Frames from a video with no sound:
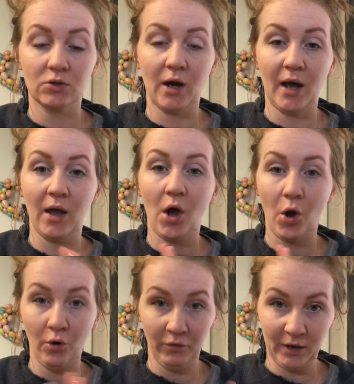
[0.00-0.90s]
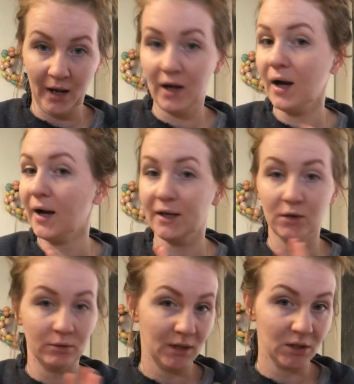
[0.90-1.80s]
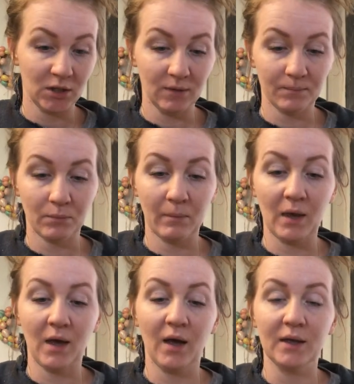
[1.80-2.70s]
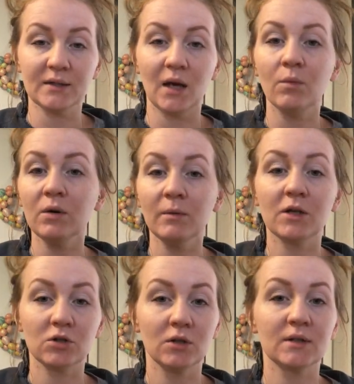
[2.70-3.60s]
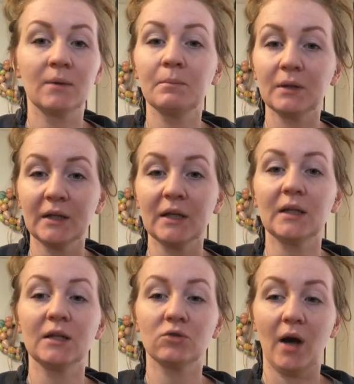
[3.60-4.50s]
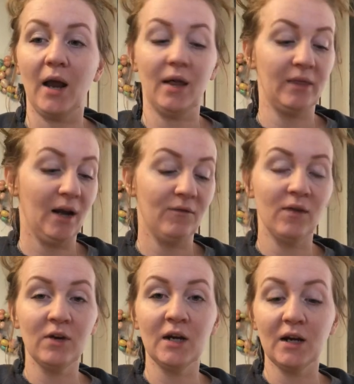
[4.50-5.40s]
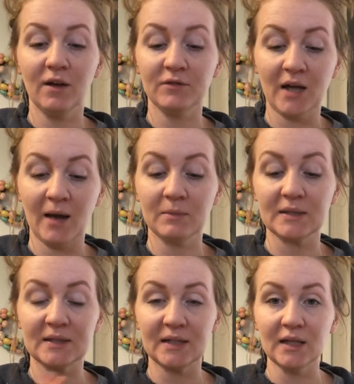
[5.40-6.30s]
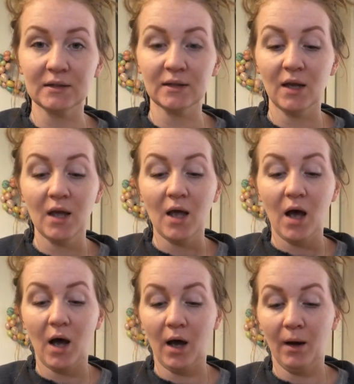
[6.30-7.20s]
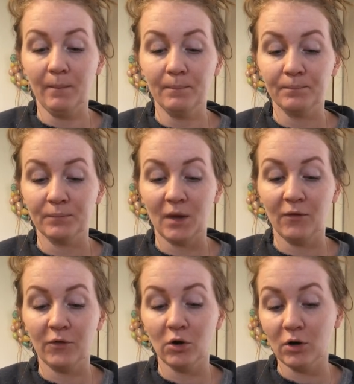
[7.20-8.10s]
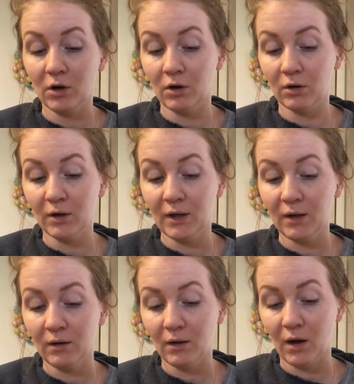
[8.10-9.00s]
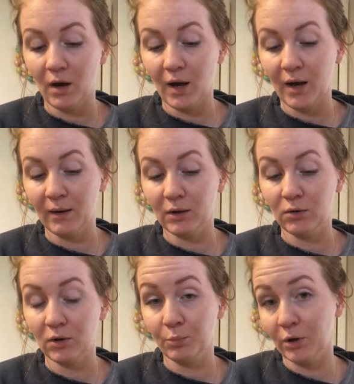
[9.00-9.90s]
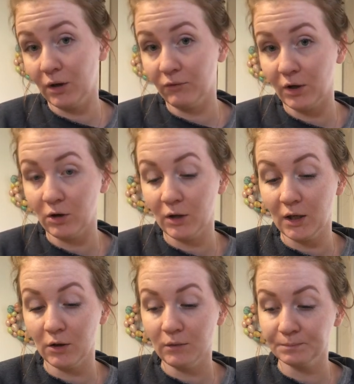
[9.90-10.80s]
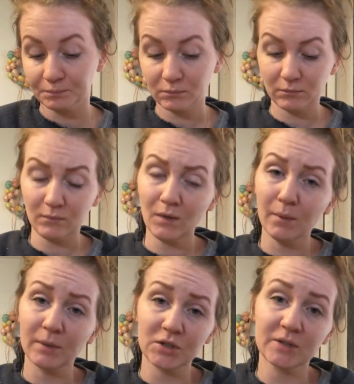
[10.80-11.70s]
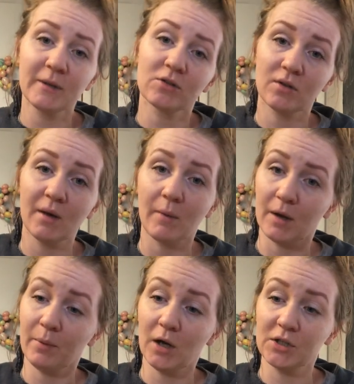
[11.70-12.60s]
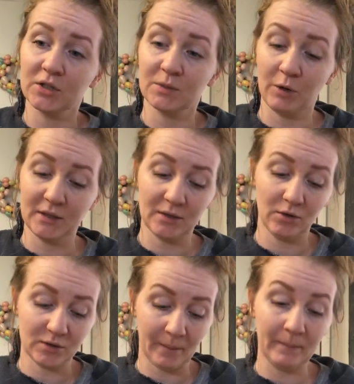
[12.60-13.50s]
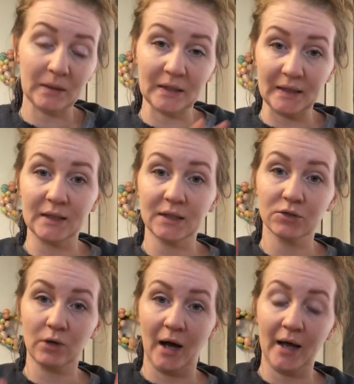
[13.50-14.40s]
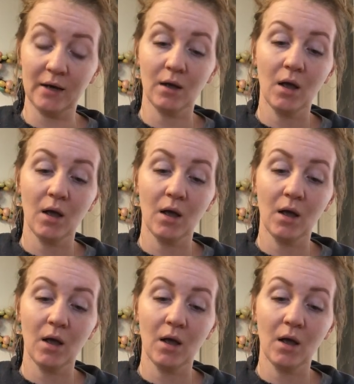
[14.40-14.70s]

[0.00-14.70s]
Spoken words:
dry overnight. I don't touch it because I want to make sure it's completely dried, that I've given it enough time to sit. If you're in a hurry, you could put it in front of your heater, but just make sure that Mod Podge and spray sealer is completely dried.